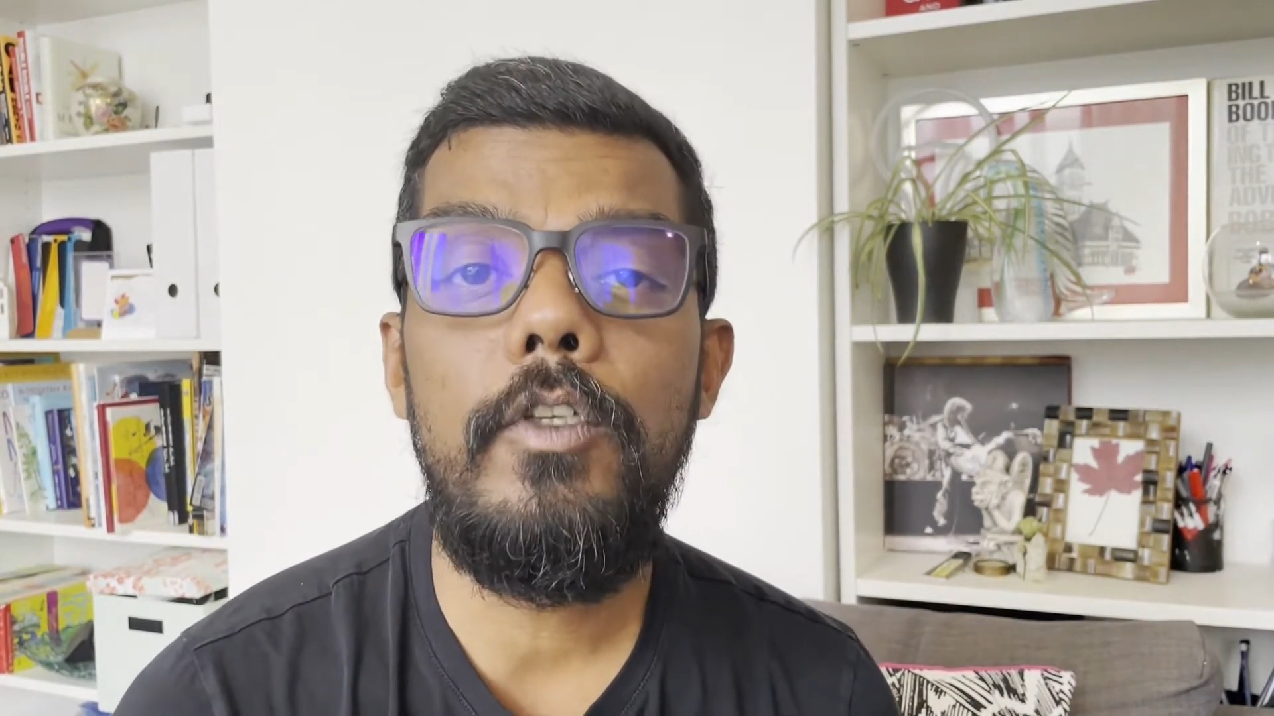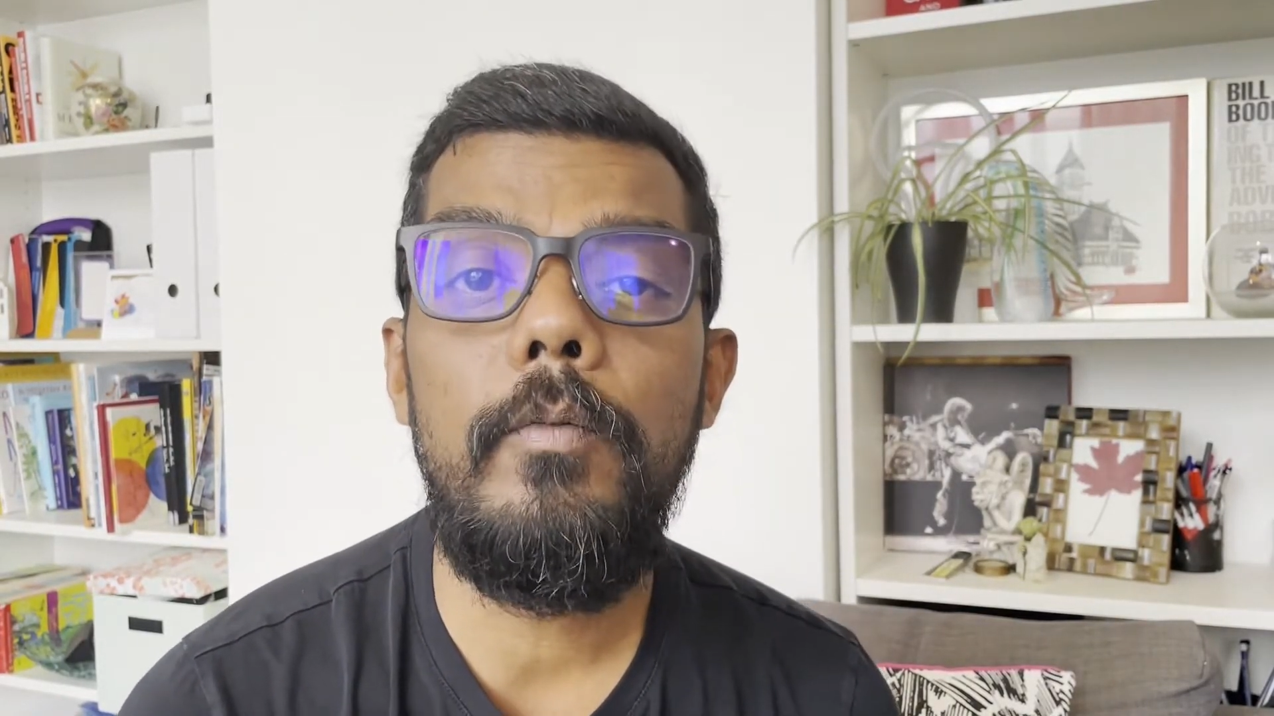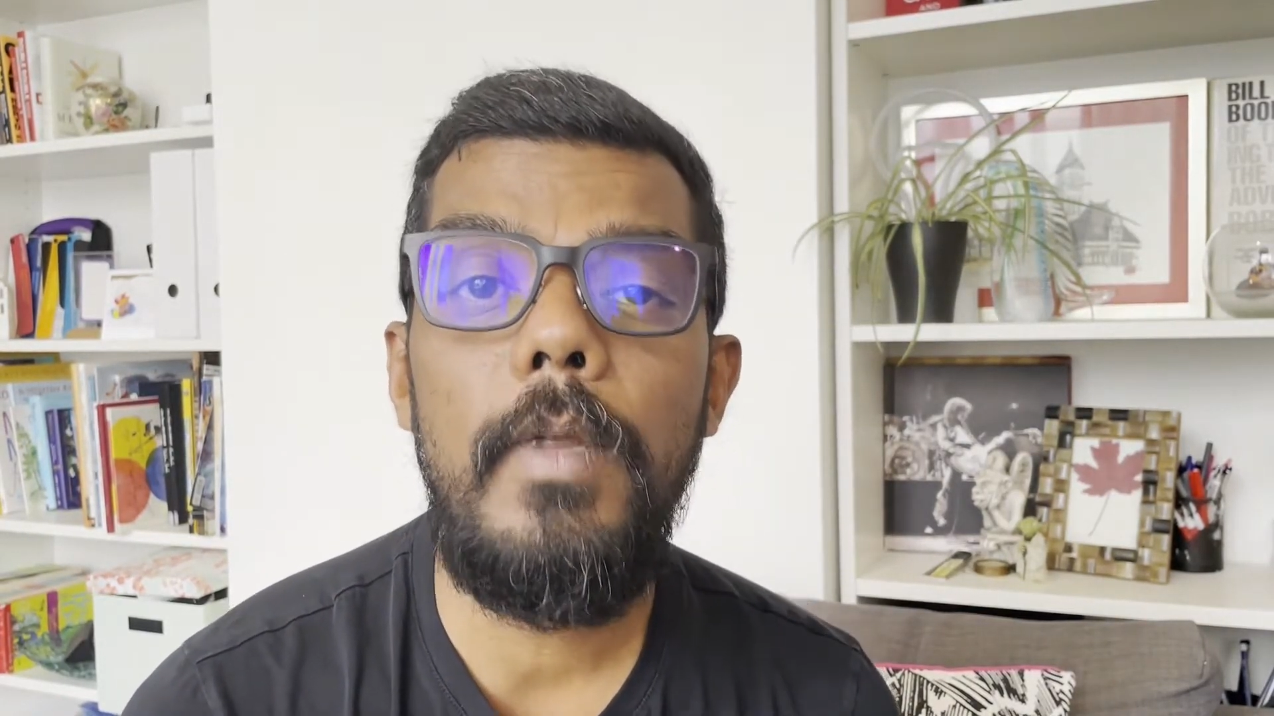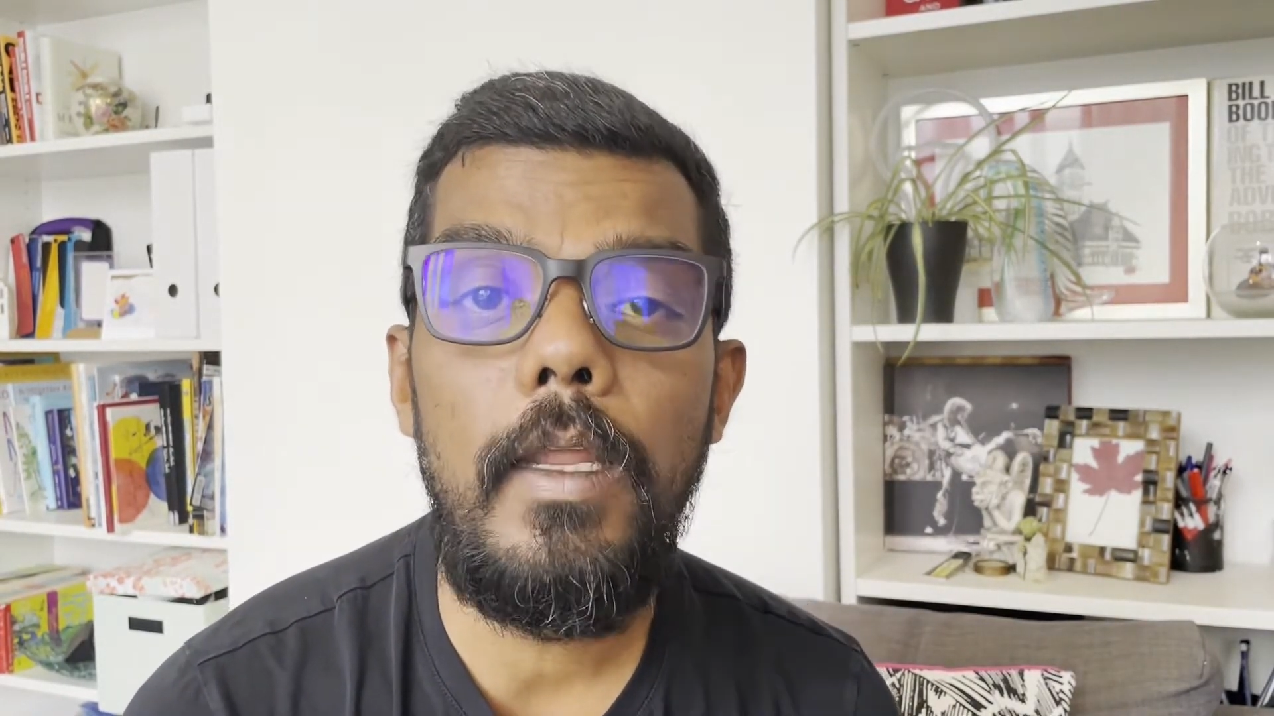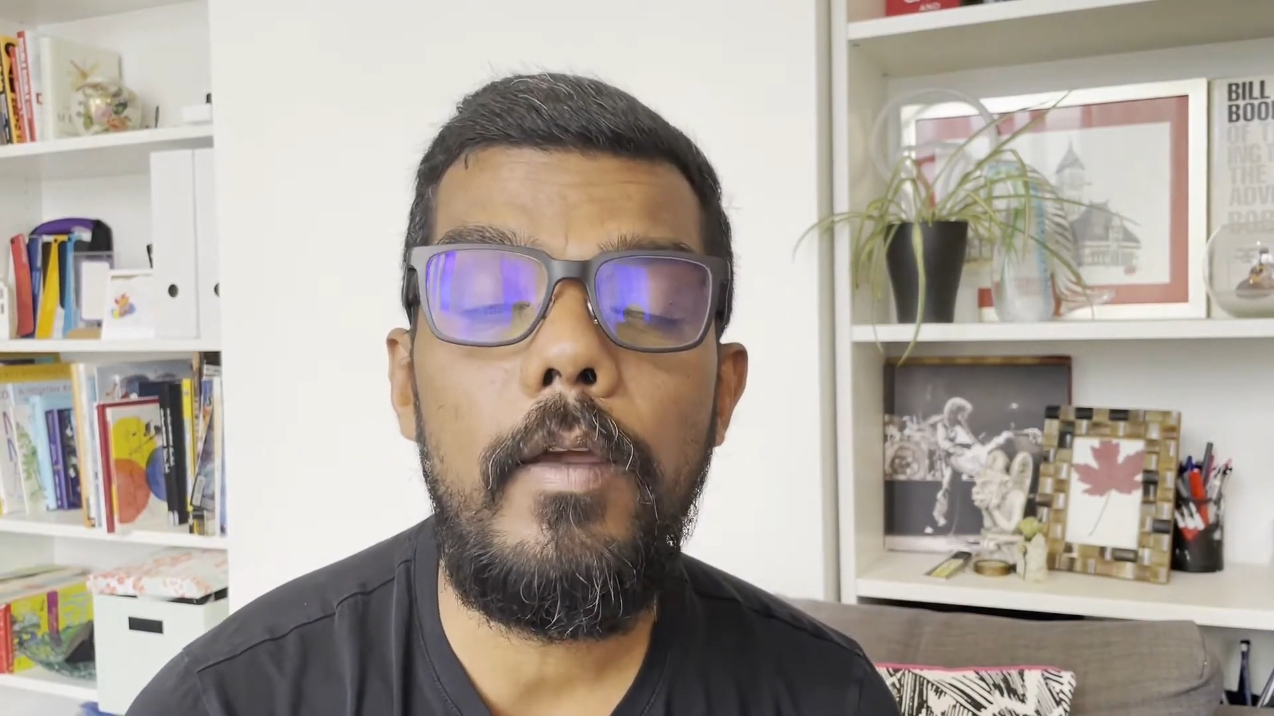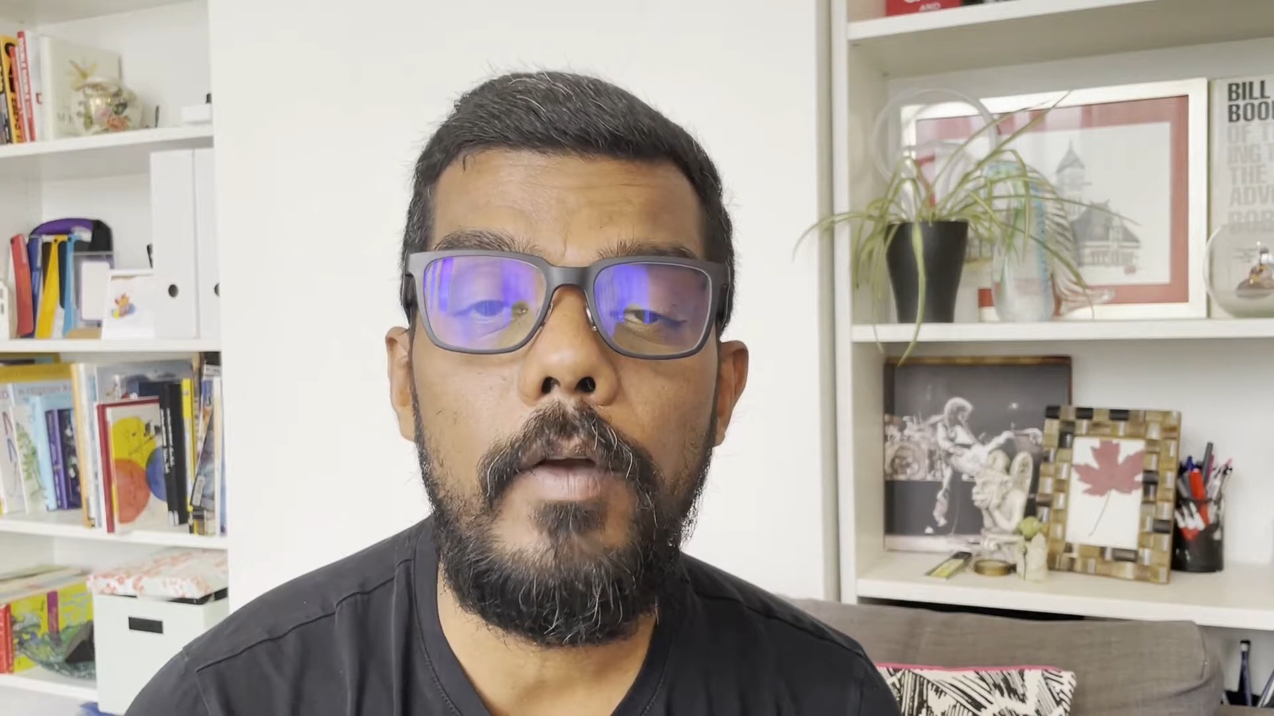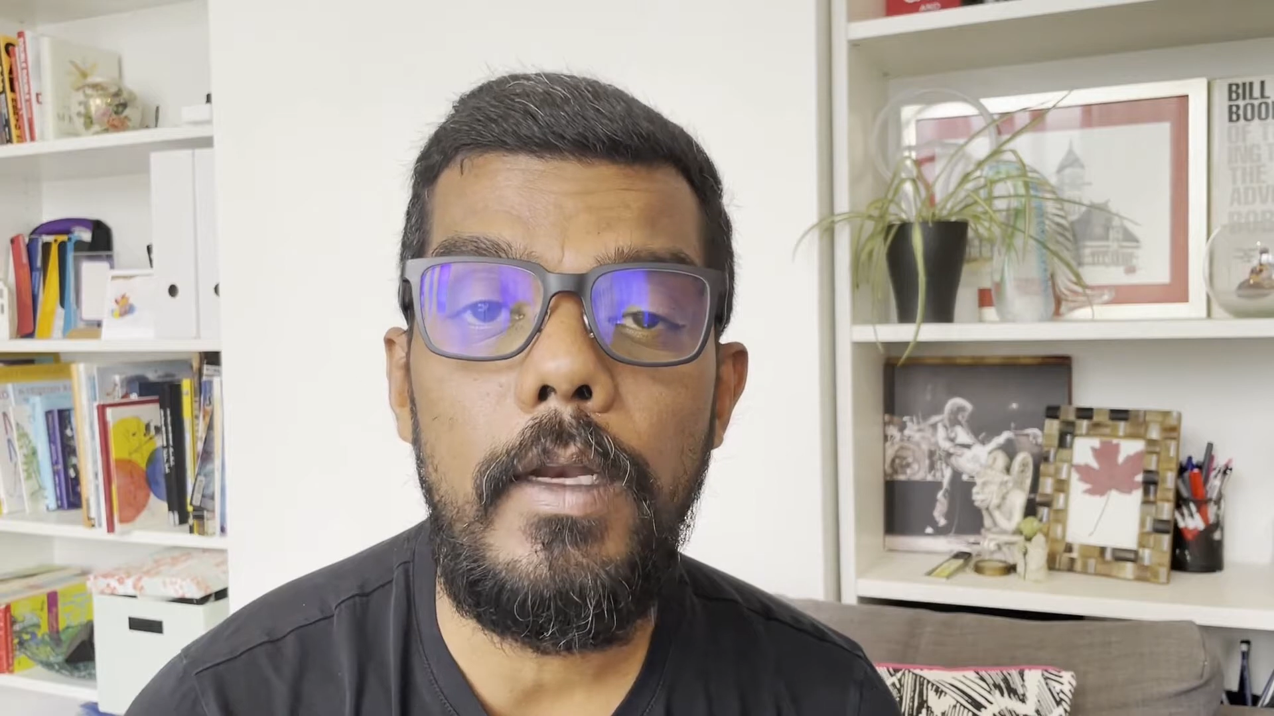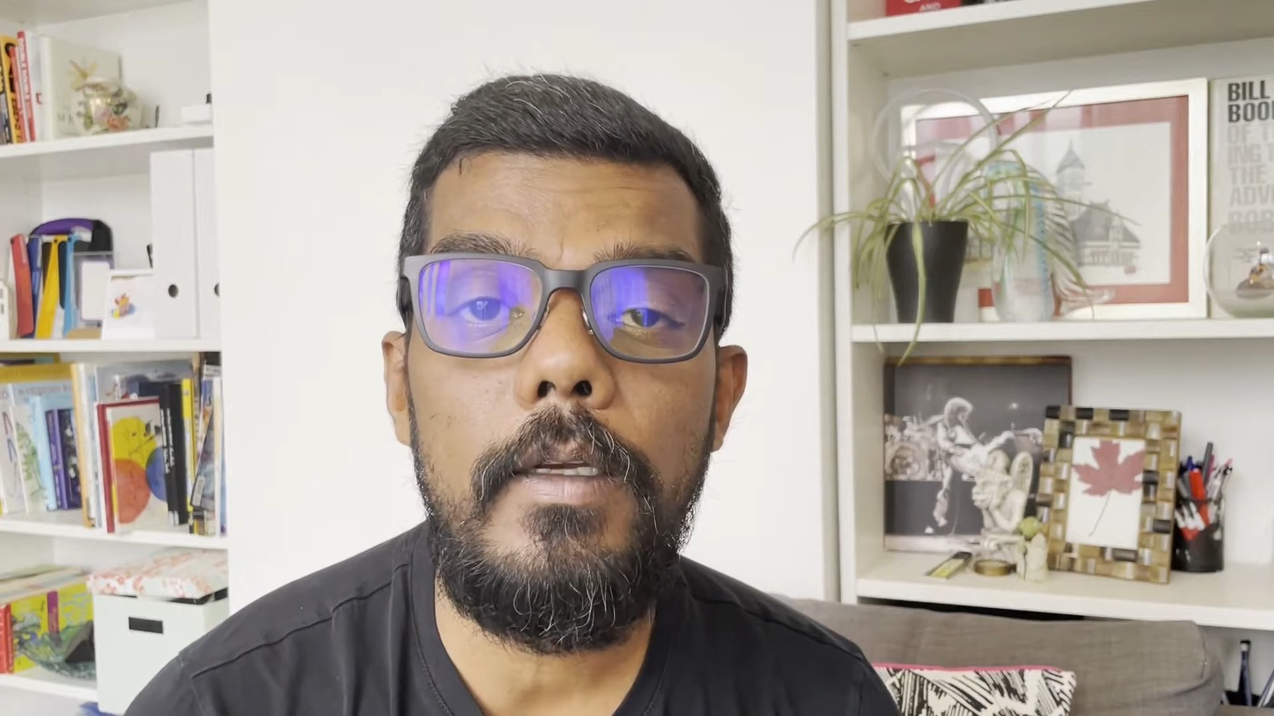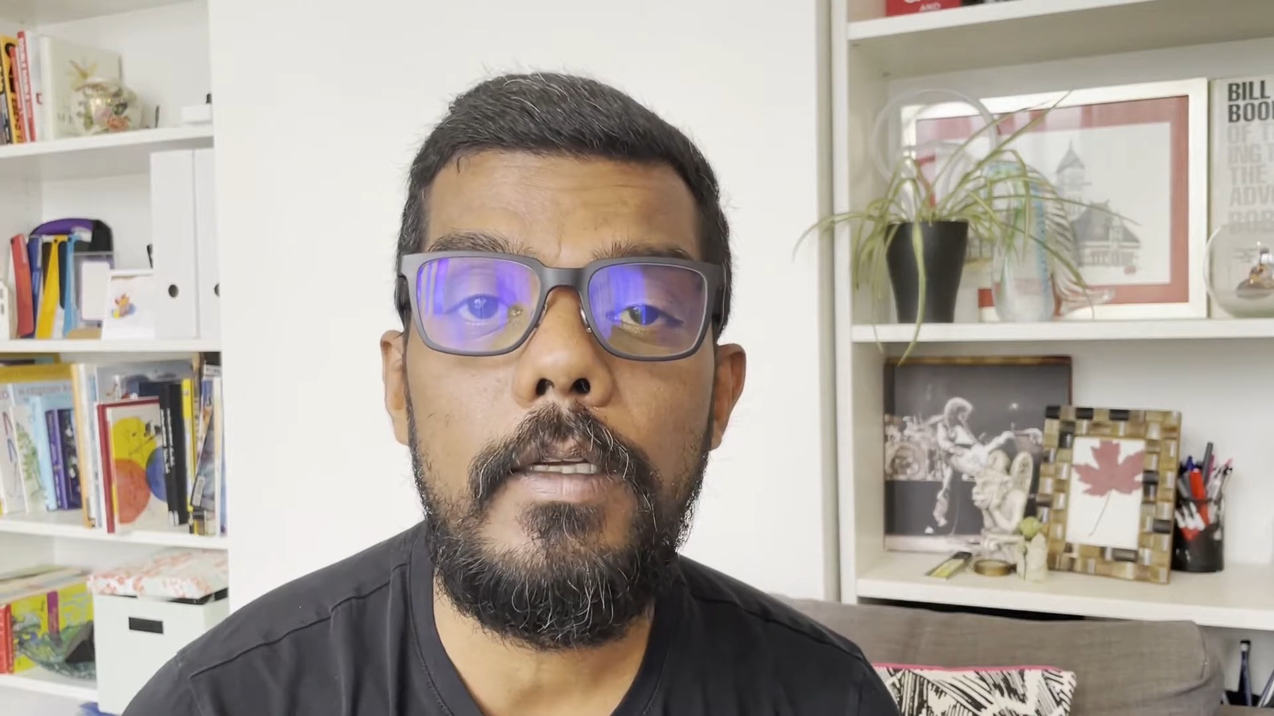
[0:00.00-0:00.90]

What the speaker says: too many credit